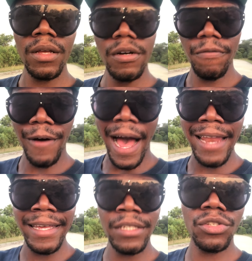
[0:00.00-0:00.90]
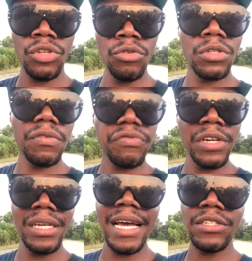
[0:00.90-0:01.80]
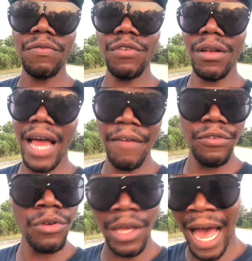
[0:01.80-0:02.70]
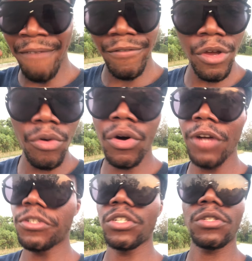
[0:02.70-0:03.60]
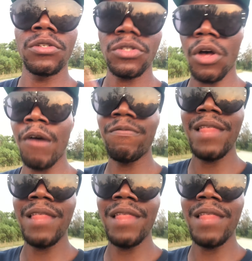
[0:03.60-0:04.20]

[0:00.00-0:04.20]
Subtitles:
for at least 2 to 3 years of your life, you have no consciousness of